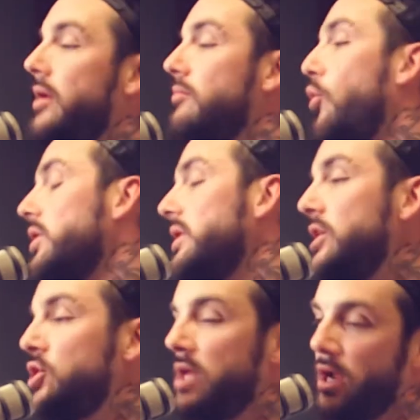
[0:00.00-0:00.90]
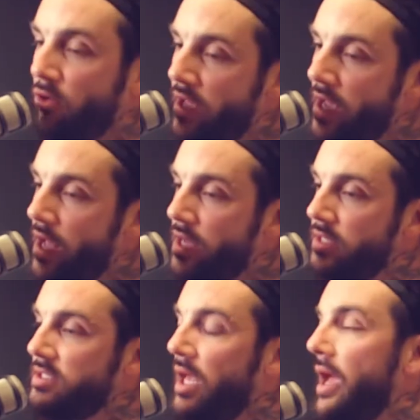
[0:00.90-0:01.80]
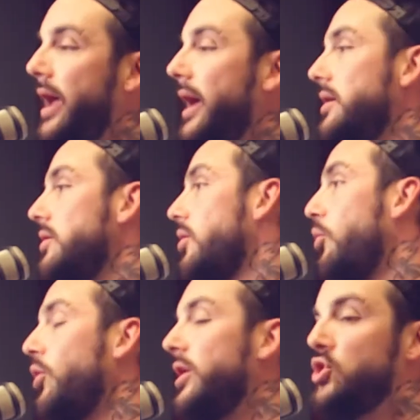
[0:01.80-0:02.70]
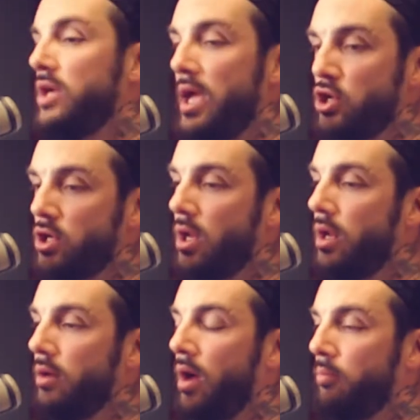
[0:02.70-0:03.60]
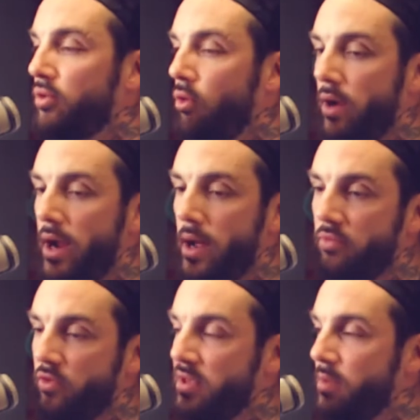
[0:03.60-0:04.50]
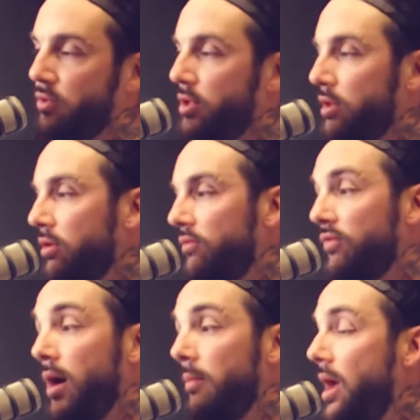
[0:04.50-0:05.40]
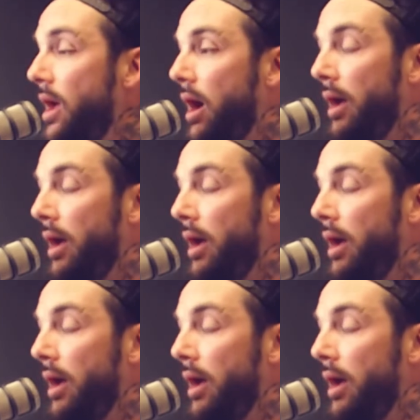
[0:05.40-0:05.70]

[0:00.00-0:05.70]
and more leashed areas and more education programs for people to learn from,